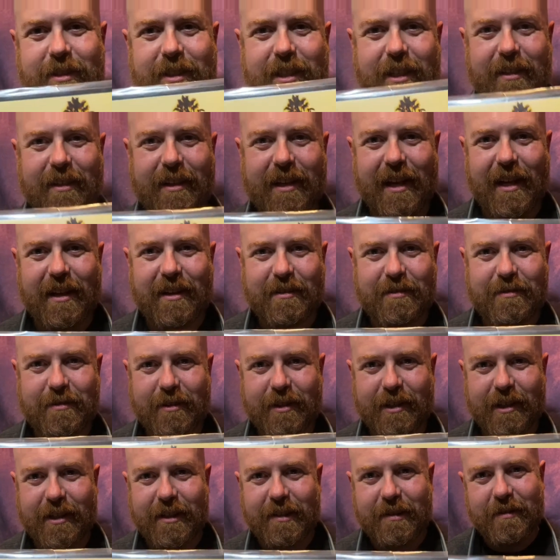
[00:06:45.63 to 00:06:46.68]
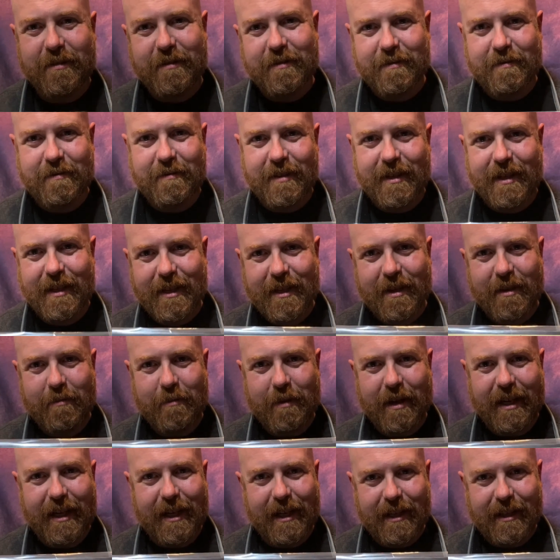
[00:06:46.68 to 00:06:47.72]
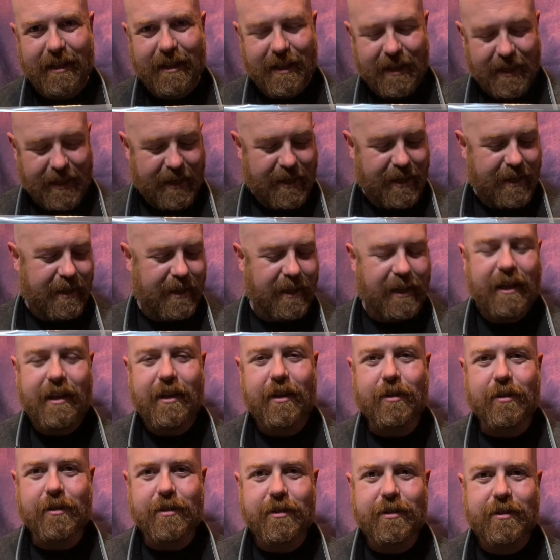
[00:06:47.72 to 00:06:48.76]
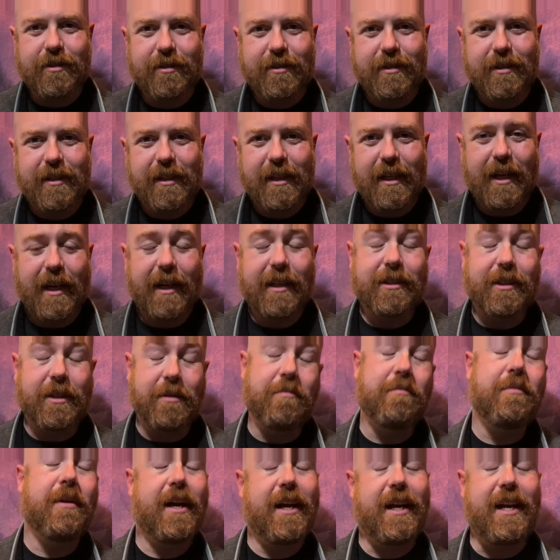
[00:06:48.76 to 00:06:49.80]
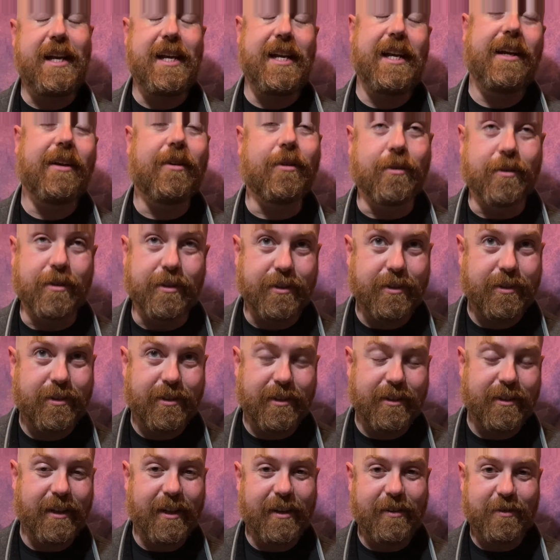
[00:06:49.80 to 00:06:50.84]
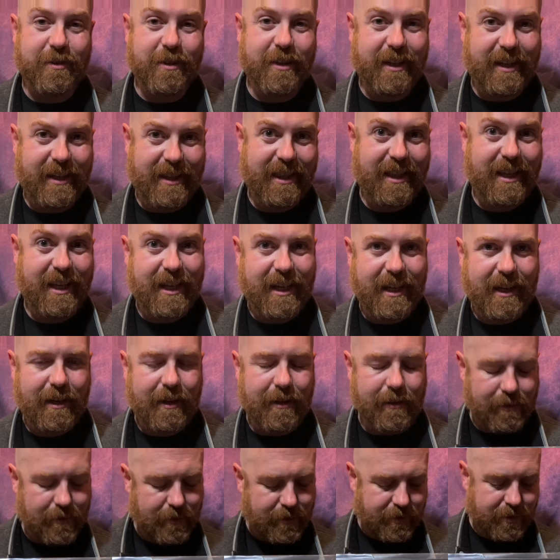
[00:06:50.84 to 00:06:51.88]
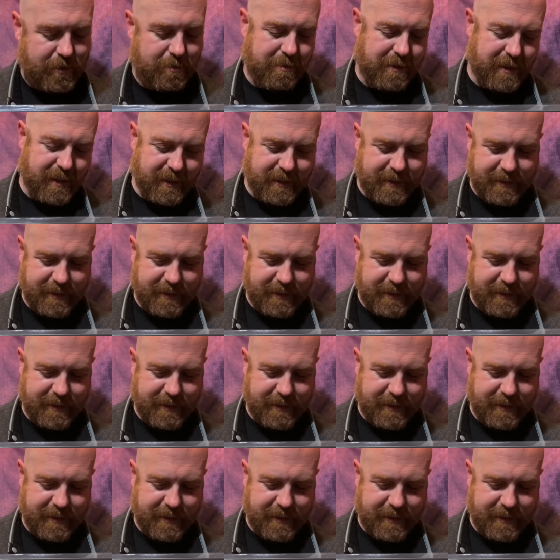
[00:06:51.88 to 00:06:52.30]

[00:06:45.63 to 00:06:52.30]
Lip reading: California by the Eagles. Actually, by Eagles. They're not really the Eagles, but